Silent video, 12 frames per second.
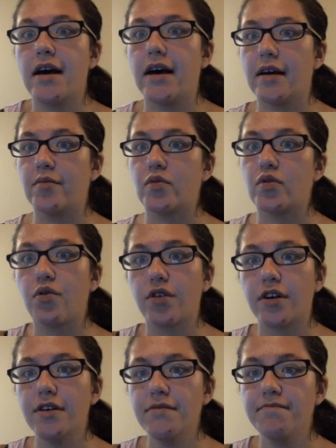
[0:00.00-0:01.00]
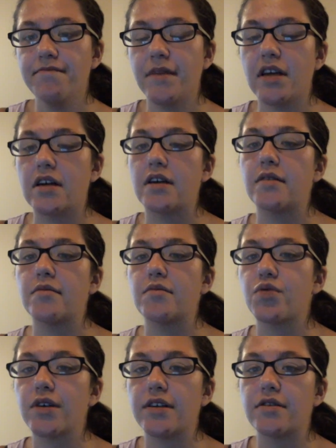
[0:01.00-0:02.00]
I'm Laura. I'm
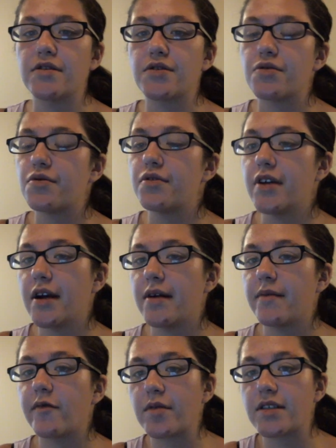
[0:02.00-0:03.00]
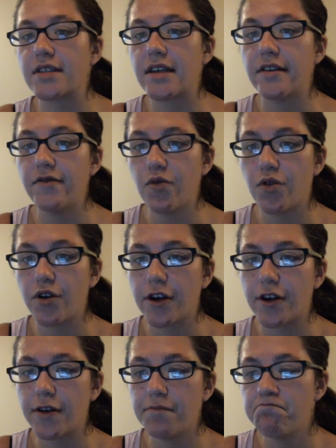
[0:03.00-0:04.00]
20 years old. I'm from the state of
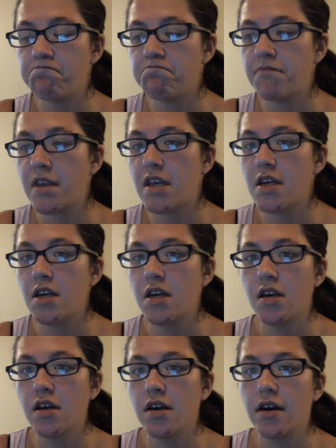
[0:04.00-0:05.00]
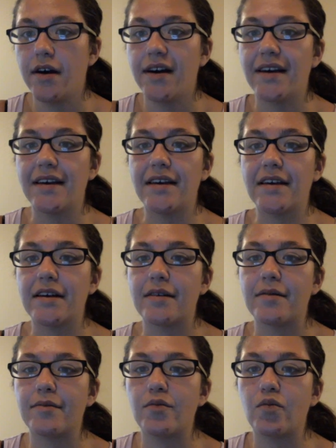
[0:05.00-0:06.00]
Oregon. I
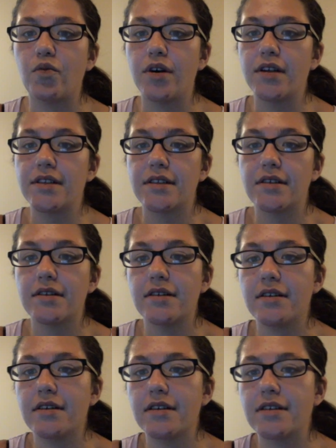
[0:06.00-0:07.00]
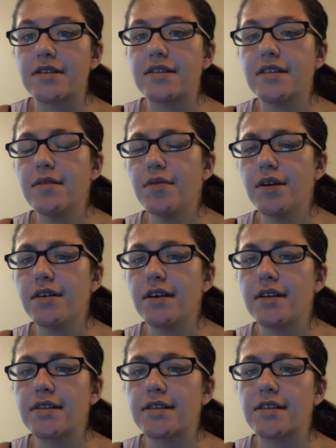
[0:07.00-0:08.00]
am what is typically
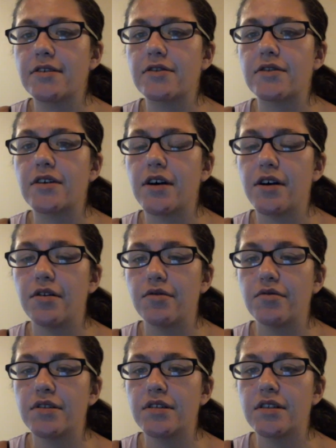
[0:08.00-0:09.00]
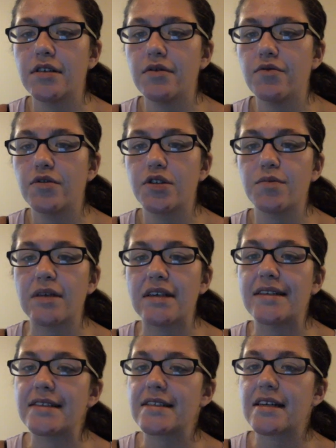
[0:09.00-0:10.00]
considered the host, which
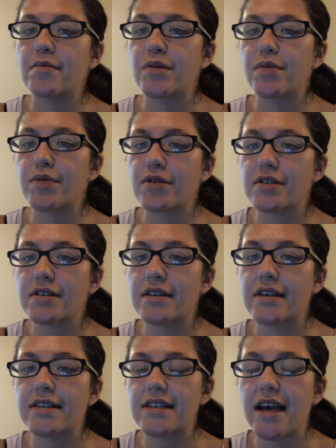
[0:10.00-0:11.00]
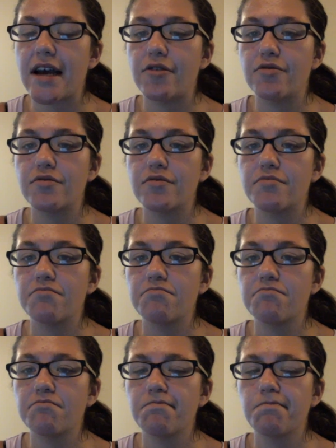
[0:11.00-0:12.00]
means I'm the person that's out
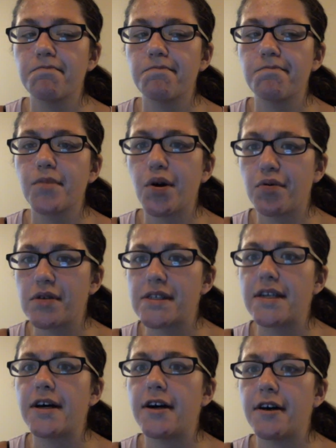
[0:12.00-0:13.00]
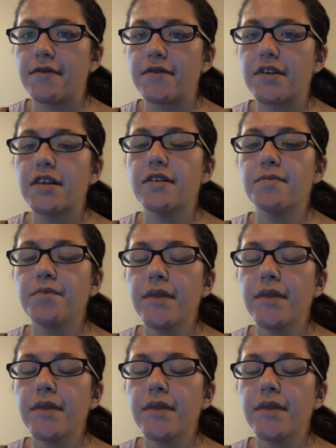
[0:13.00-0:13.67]
most often.